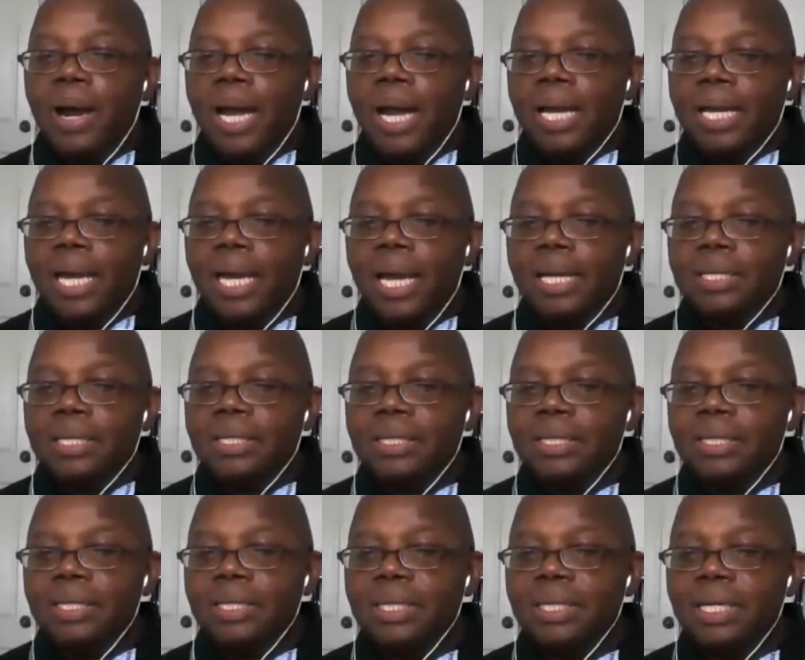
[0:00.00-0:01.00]
All right,
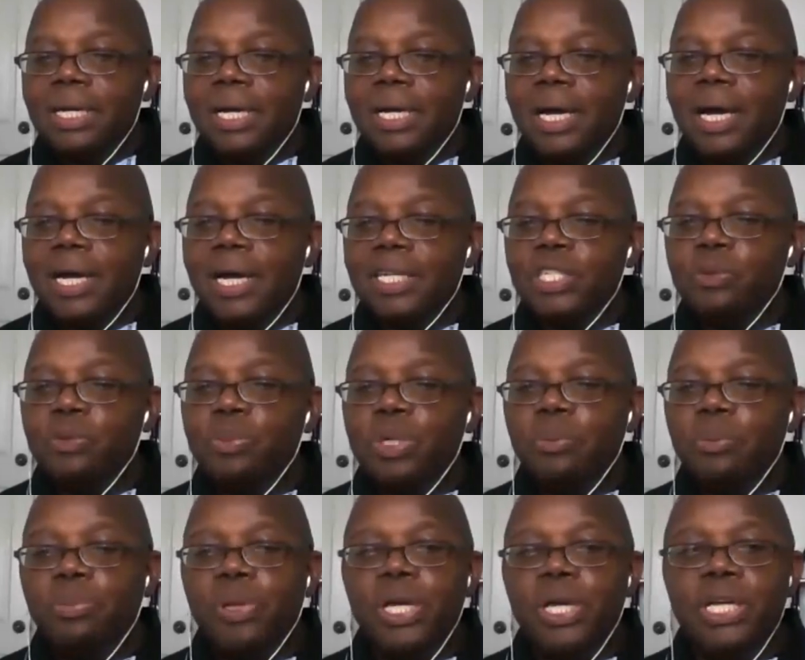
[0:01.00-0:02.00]
guys, it's
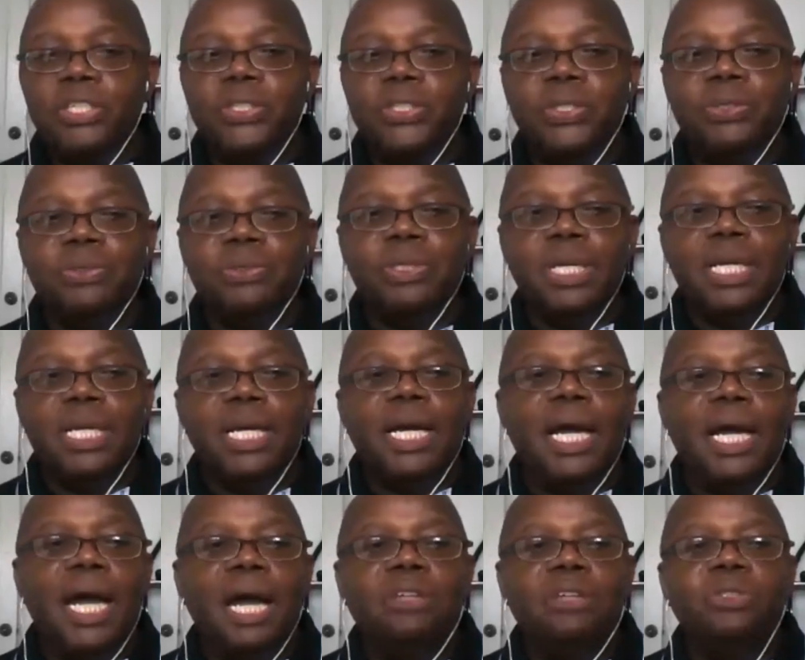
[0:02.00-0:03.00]
been a pleasure.
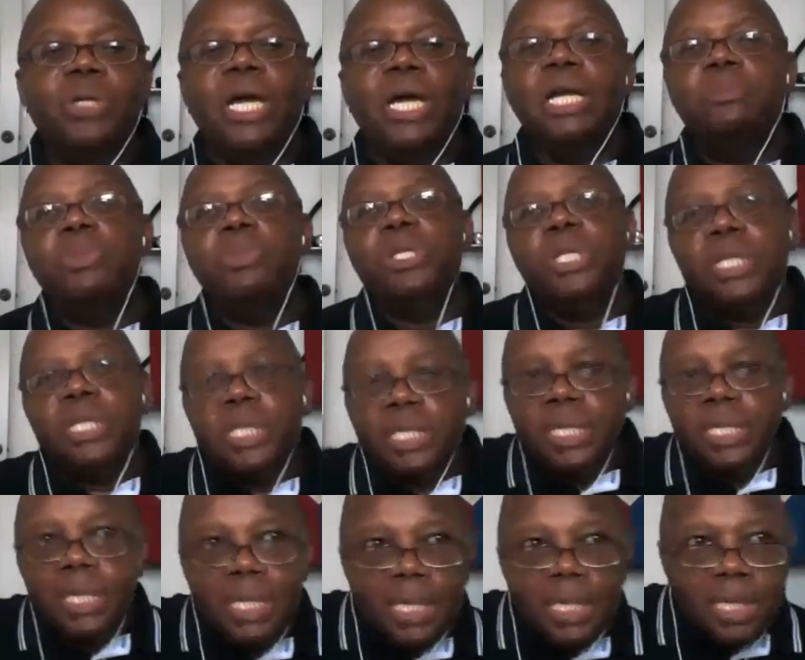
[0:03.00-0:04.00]
I try to
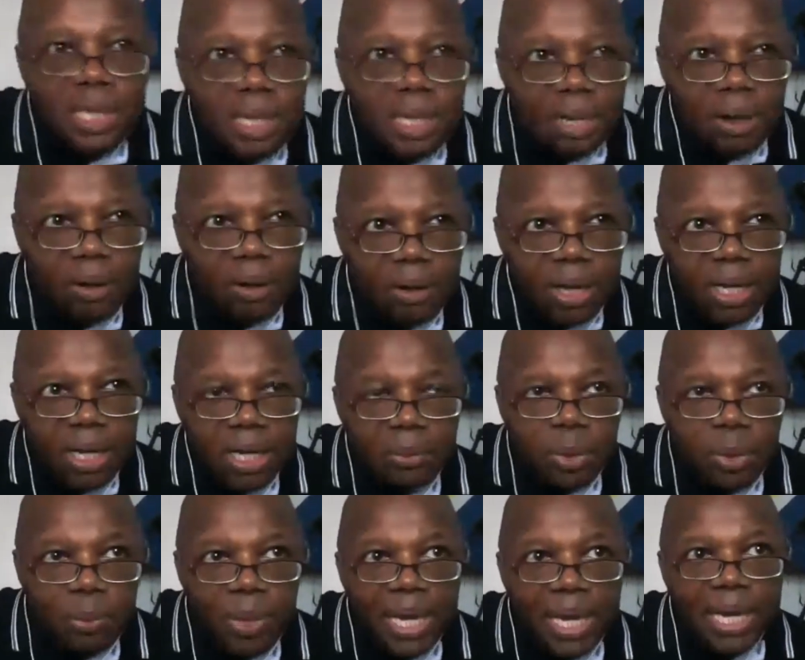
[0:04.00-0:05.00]
be
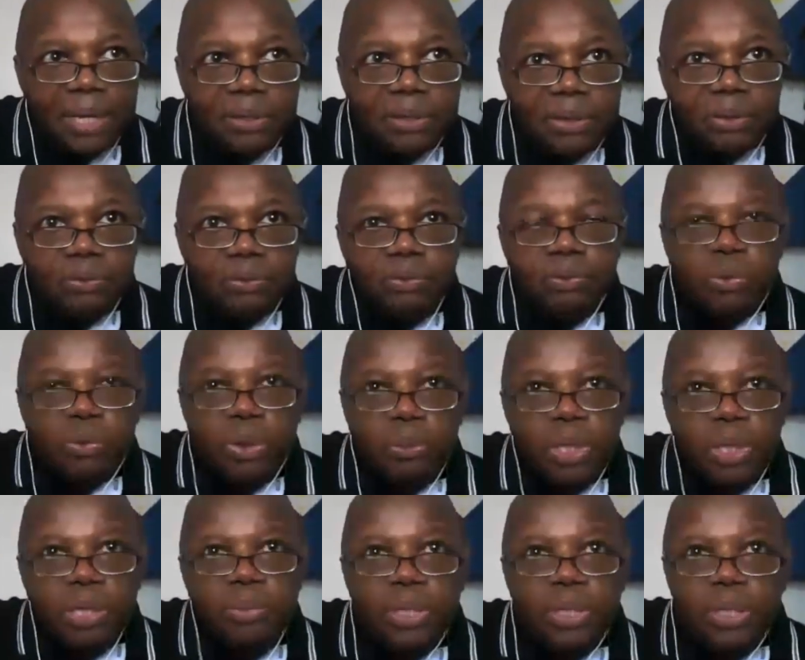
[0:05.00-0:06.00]
coming back
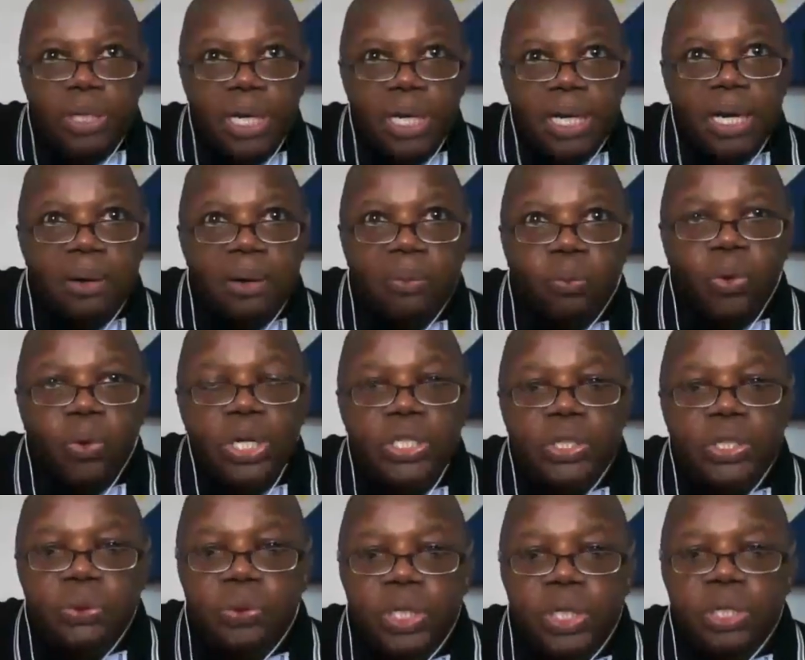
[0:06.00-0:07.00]
maybe
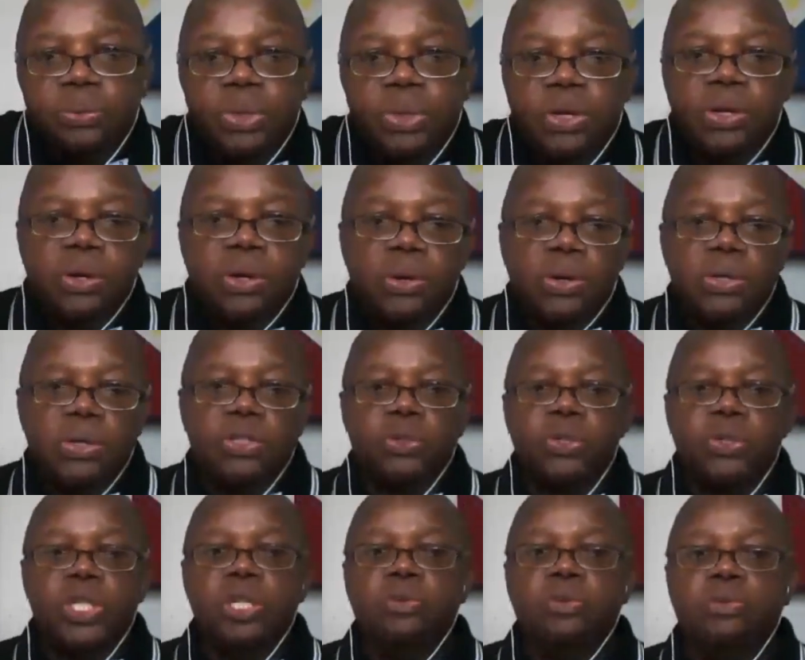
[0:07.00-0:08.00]
once a week with a
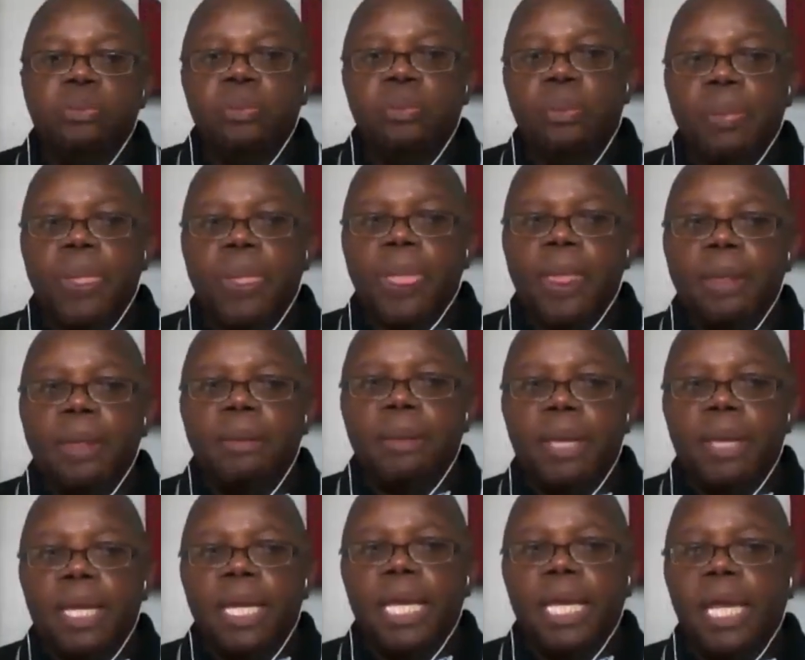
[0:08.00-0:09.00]
stream,
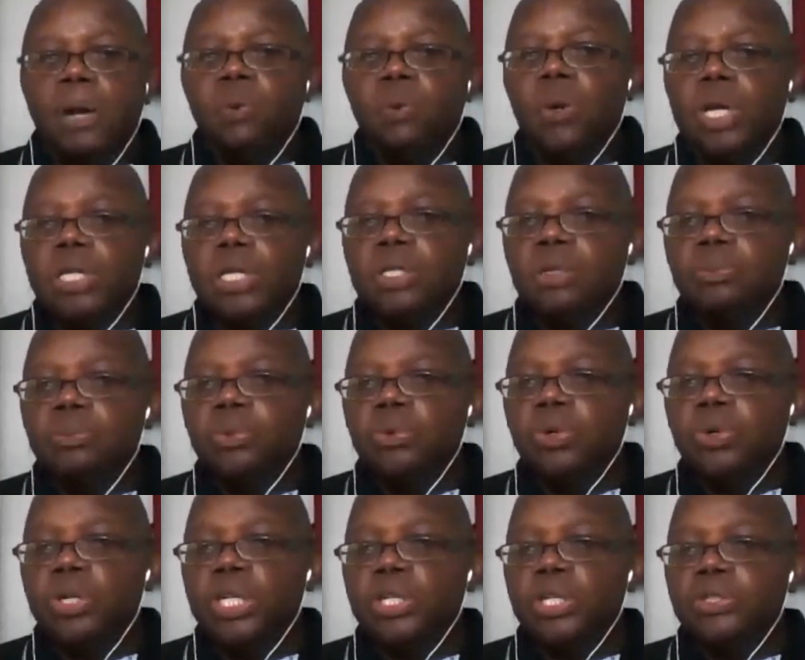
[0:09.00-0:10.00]
and we'll get some
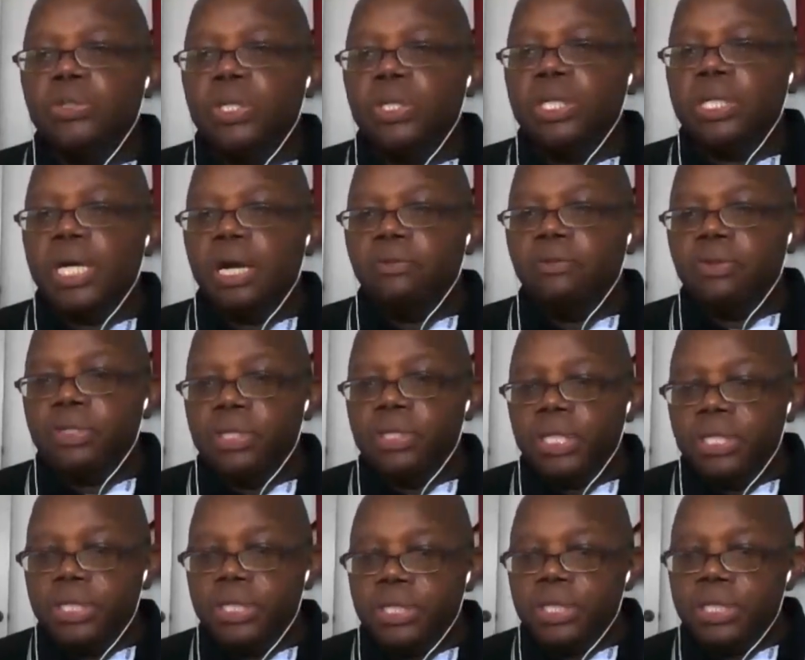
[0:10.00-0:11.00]
more interesting
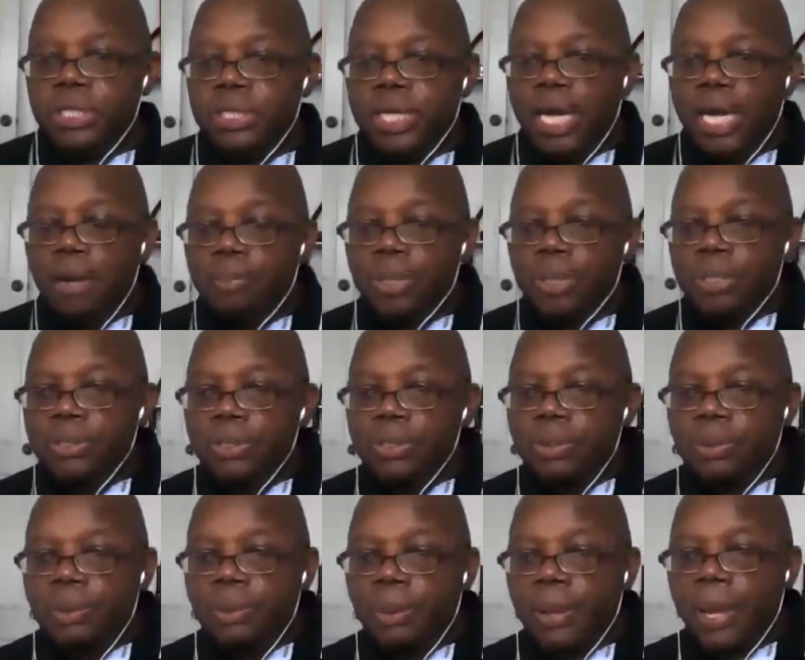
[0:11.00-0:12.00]
conversation and
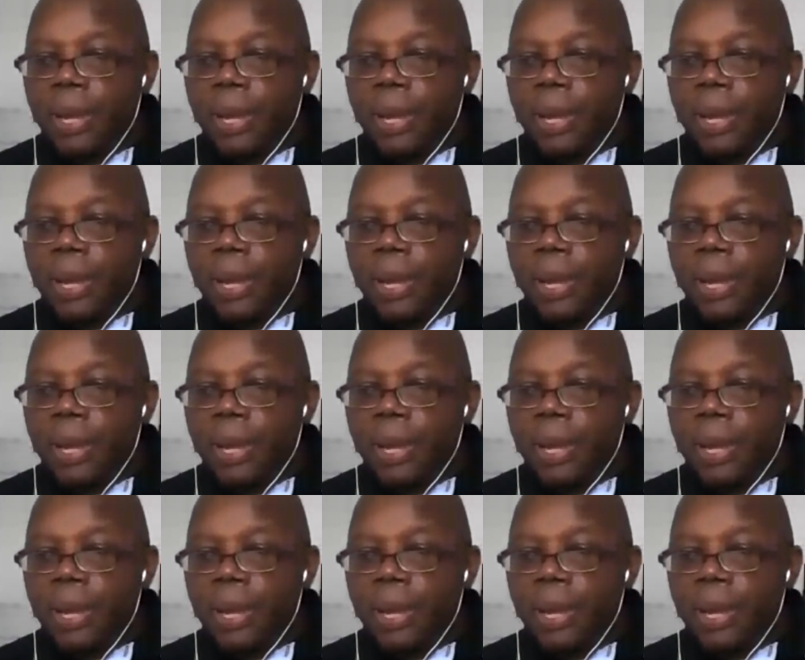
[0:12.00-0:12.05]
topics.